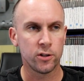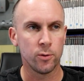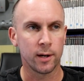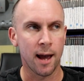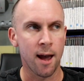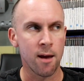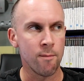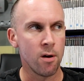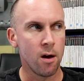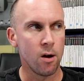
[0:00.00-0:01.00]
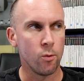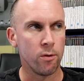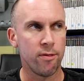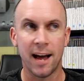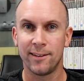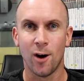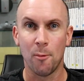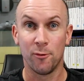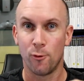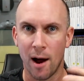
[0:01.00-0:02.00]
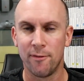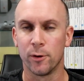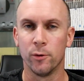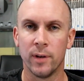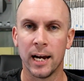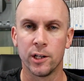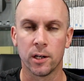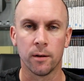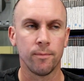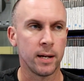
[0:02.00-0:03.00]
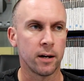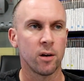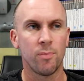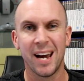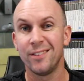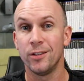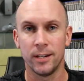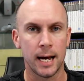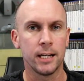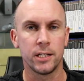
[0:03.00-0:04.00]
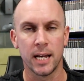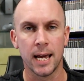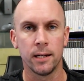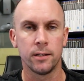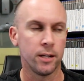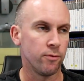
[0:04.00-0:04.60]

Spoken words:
to a game with that type of graphical nature. Now, compared to today's standards, the